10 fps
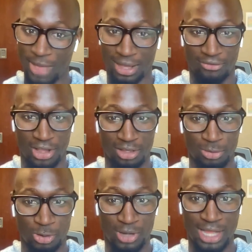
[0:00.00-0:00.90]

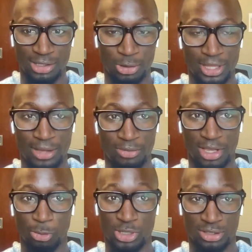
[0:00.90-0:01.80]
available. I know that
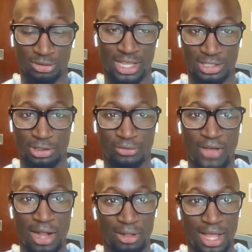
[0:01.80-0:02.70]
it wasn't necessarily
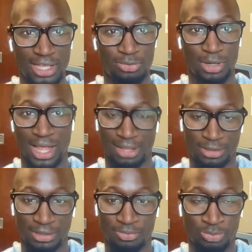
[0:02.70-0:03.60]
finalized, but I've
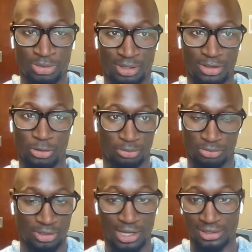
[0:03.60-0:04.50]
been,
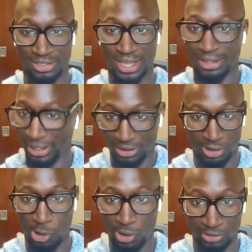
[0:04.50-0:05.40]
gun
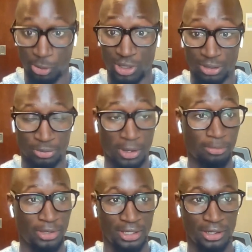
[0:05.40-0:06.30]
ho on wanting to
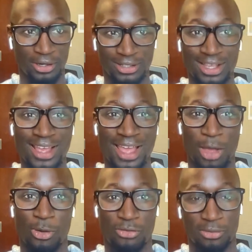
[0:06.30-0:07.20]
be here. And I
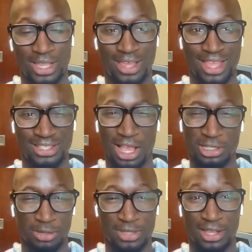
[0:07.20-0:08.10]
went from, that
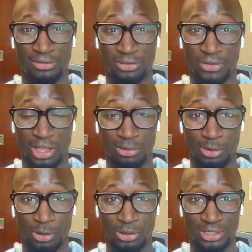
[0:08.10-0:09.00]
scholarship's not even
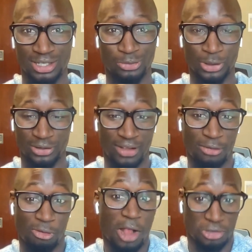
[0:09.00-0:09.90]
available to we don't even have a
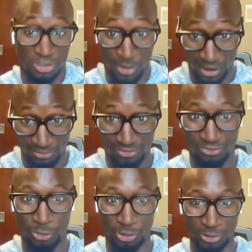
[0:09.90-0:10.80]
roster spot
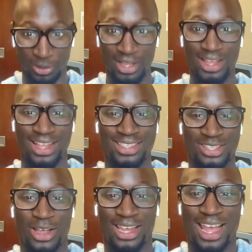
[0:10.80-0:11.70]
for you. And
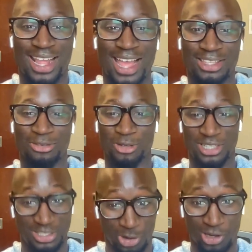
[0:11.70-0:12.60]
so I kind of had to
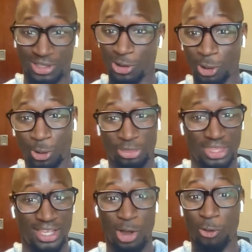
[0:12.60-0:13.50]
restart the whole
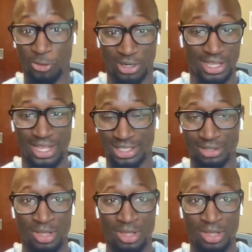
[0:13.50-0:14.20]
thing over again. And